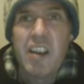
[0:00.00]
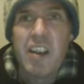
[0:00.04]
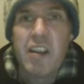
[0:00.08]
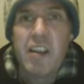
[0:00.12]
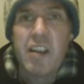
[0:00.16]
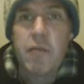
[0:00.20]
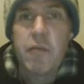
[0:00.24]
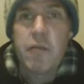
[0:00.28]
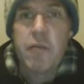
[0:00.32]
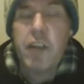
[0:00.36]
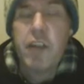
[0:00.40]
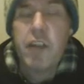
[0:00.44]

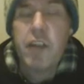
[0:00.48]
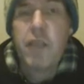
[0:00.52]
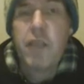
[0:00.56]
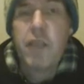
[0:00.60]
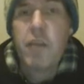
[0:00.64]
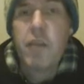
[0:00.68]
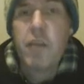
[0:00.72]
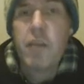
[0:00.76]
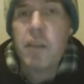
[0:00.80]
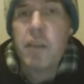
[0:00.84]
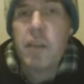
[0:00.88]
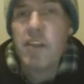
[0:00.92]
there would
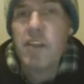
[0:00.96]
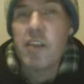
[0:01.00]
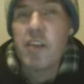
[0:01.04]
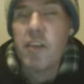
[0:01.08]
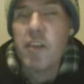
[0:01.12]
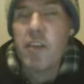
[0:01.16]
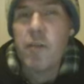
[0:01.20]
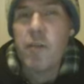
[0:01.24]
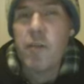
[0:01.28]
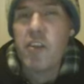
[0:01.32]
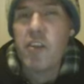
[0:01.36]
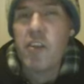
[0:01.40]
have to be a
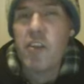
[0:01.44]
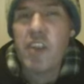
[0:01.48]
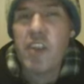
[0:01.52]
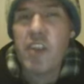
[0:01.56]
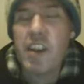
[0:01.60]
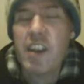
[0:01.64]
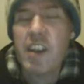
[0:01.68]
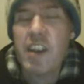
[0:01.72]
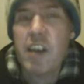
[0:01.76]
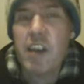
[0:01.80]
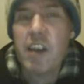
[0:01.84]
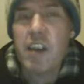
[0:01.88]
difference.
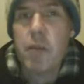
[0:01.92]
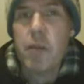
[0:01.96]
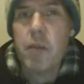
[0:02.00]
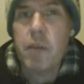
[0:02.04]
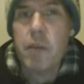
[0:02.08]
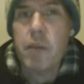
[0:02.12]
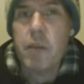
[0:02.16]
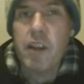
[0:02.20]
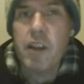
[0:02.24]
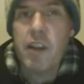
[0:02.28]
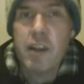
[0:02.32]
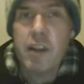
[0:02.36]
They
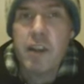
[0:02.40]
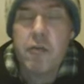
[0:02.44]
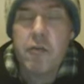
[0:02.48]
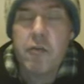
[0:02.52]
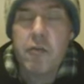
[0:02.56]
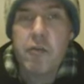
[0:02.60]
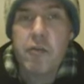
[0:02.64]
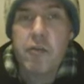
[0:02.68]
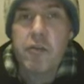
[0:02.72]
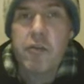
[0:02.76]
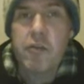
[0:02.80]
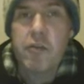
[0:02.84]
cannot be
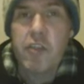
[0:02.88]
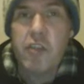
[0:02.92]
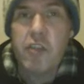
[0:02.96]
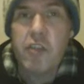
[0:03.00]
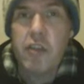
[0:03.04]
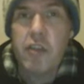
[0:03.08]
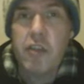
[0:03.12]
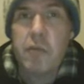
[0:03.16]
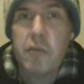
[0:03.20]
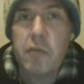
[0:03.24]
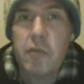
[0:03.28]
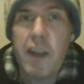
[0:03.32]
equal.
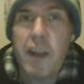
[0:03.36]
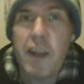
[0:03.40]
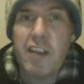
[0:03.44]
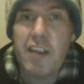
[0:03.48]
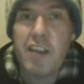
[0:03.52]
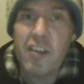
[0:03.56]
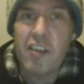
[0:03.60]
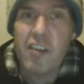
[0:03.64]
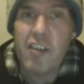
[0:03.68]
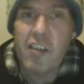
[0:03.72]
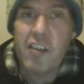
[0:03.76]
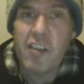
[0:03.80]
Two men
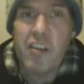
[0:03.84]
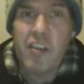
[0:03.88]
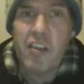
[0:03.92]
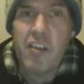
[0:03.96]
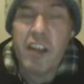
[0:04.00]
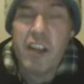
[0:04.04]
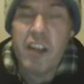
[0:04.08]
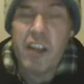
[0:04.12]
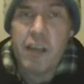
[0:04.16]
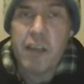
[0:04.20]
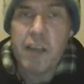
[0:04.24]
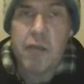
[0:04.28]
does
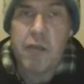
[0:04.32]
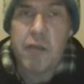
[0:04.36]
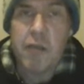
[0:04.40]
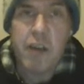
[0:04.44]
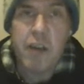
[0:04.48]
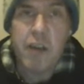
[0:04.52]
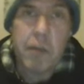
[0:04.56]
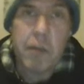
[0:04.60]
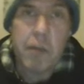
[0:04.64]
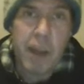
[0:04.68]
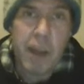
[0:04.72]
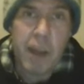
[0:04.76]
not
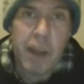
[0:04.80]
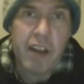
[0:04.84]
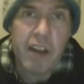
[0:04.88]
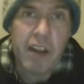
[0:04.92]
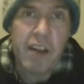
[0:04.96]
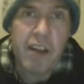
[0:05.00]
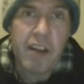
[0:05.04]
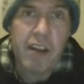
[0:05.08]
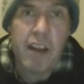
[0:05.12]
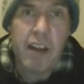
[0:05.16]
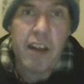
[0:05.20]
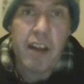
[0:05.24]
equal a
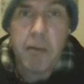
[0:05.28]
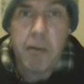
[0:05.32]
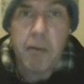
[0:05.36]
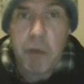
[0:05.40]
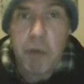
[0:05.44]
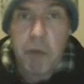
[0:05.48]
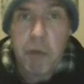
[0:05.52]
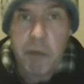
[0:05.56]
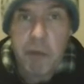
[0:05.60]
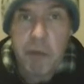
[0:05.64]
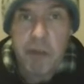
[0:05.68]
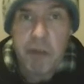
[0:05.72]
man and a
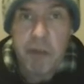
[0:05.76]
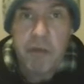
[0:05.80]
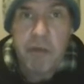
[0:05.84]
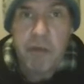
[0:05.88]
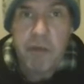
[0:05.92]
woman.